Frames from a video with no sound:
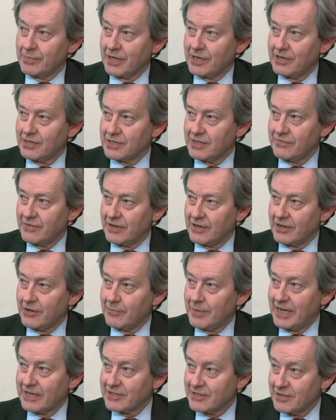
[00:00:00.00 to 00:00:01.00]
because if I can go
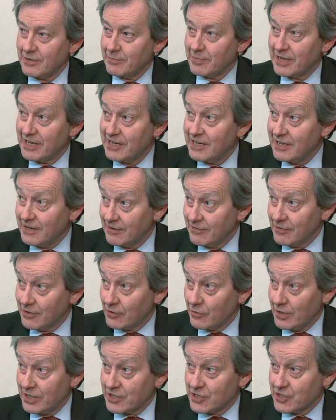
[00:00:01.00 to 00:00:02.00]
back to the beginning of the
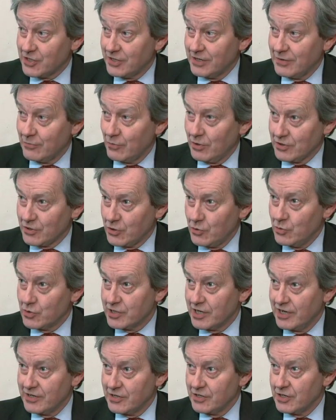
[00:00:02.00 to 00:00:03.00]
question, it was who's
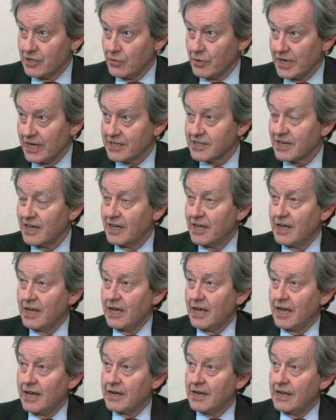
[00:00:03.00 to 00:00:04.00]
going to do it?
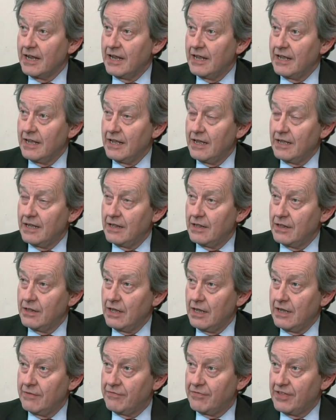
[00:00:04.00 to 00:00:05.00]
And
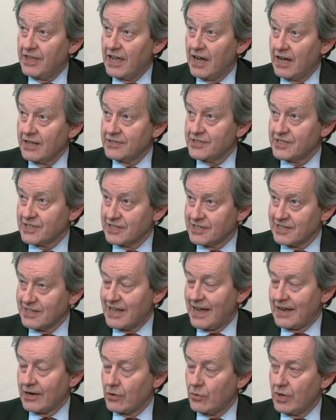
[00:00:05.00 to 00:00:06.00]
if the answer to
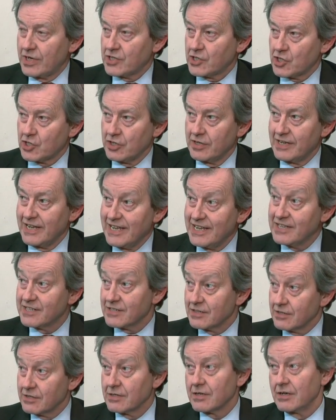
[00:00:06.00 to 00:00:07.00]
that question
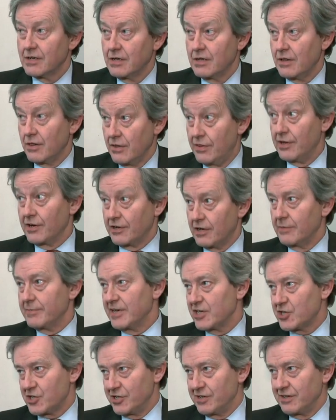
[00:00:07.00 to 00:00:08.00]
isn't the
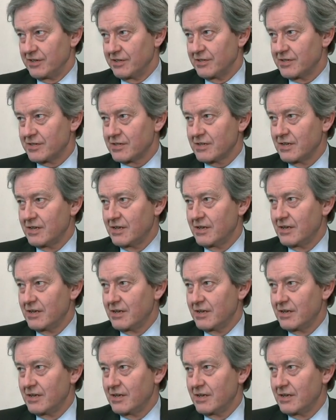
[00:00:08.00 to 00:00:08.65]
commissioners,